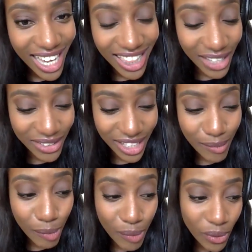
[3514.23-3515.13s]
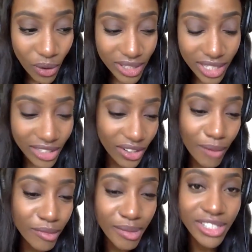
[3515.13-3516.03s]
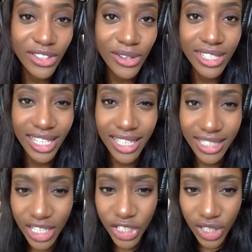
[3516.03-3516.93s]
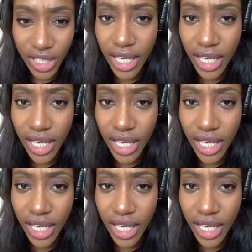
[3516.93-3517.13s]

And that was it. But people always think they're complimenting you. And it's like that's actually